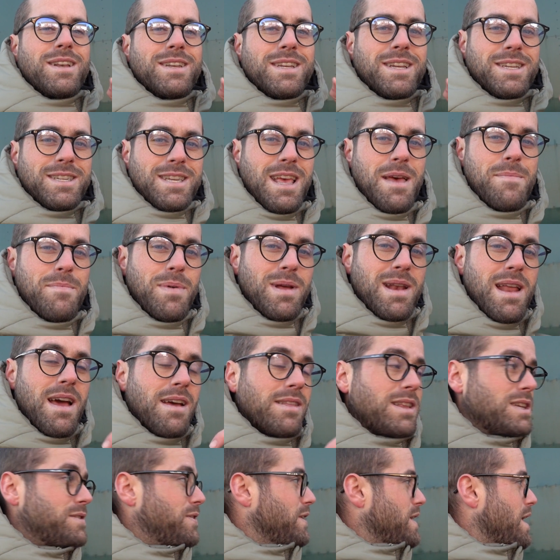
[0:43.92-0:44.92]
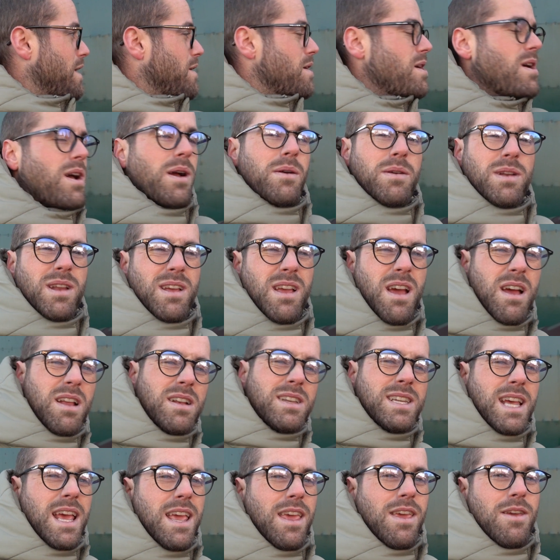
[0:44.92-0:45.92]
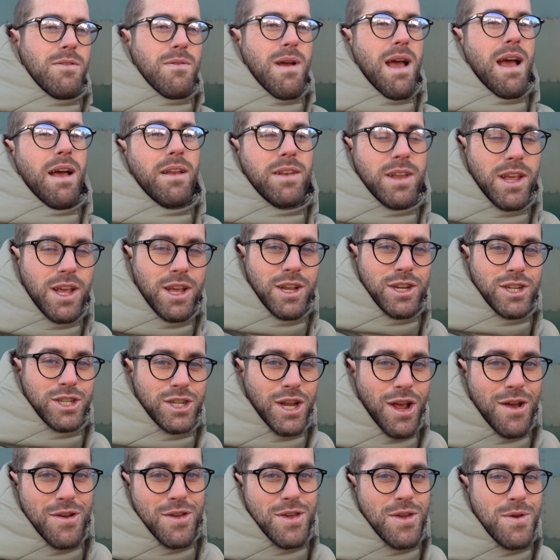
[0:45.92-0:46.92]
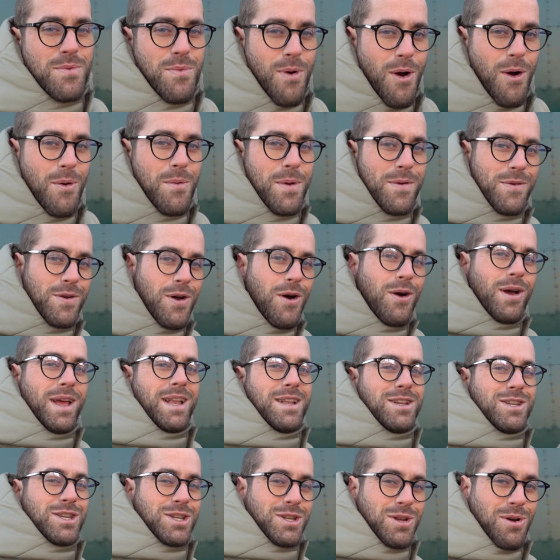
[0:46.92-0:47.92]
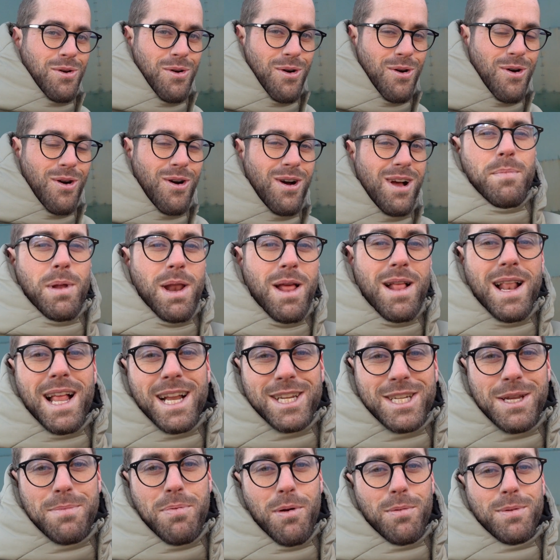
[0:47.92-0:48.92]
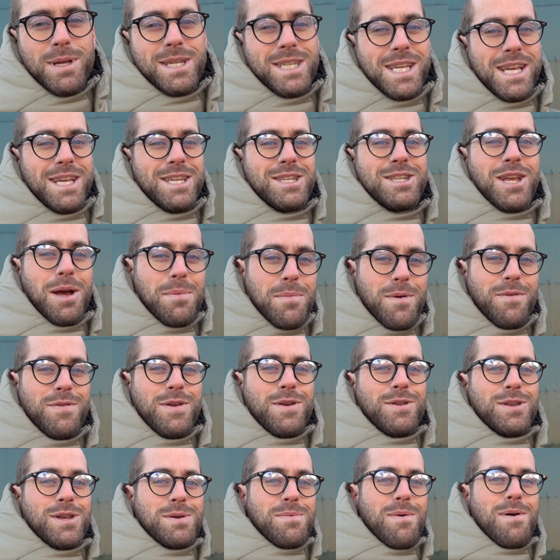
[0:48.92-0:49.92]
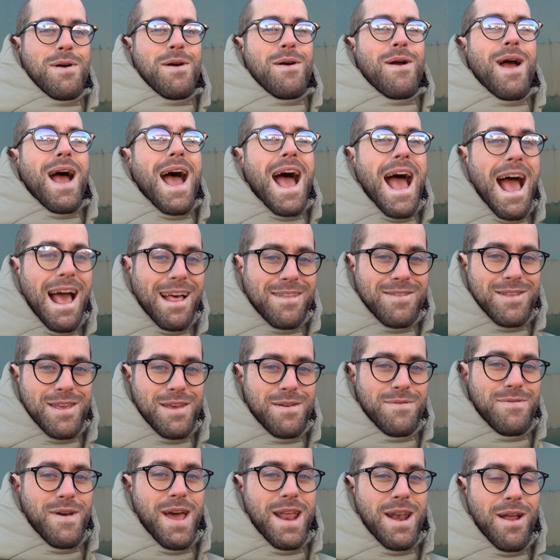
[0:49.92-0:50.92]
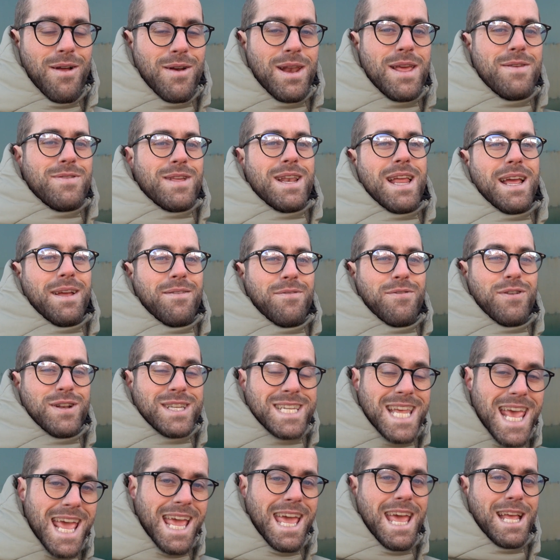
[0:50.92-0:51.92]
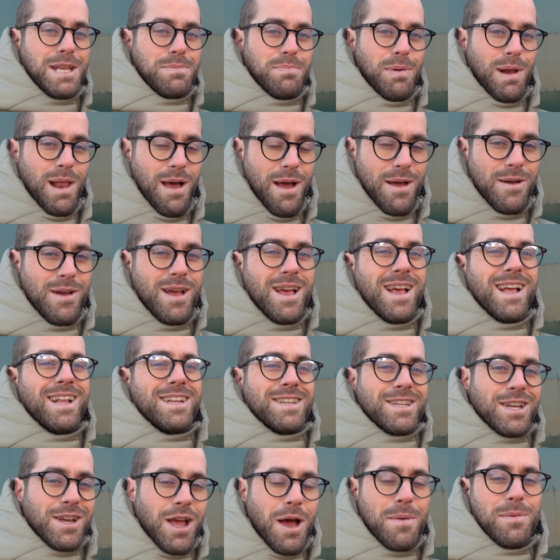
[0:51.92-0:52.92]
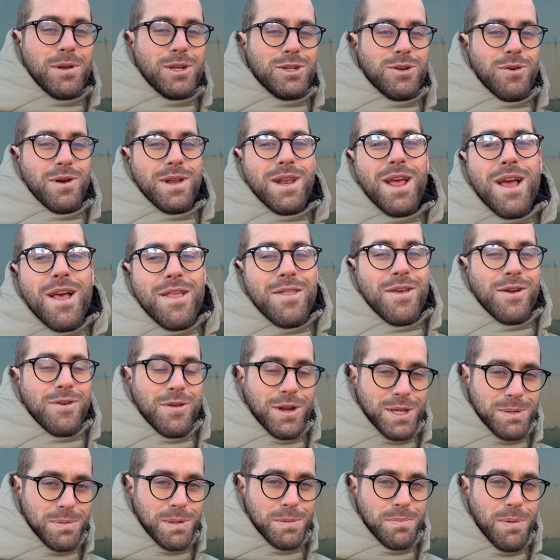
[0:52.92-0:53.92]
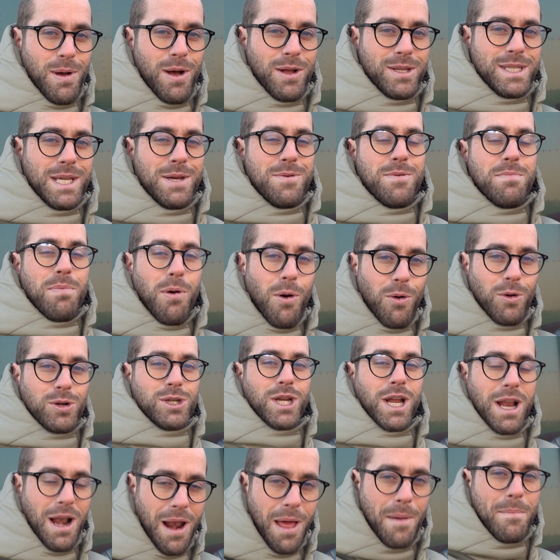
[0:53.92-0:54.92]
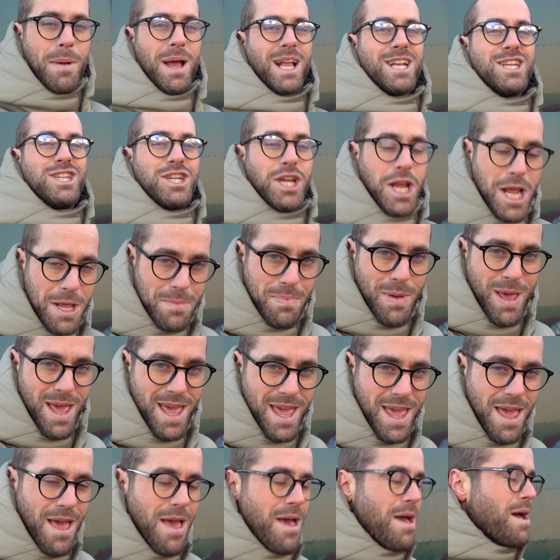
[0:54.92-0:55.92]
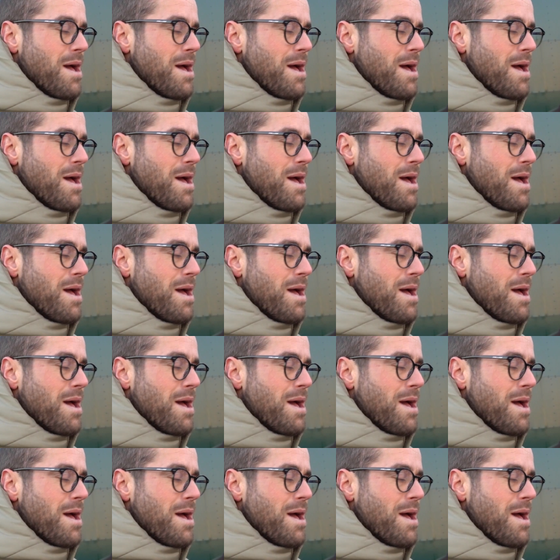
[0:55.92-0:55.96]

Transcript: December. Now in this video, I'm going to go and take you around, show you what we've got in store, but I'll actually probably see some of you tomorrow at the event. I'll leave the link for tickets below to come and join the Christmas party with Porsche Club GB,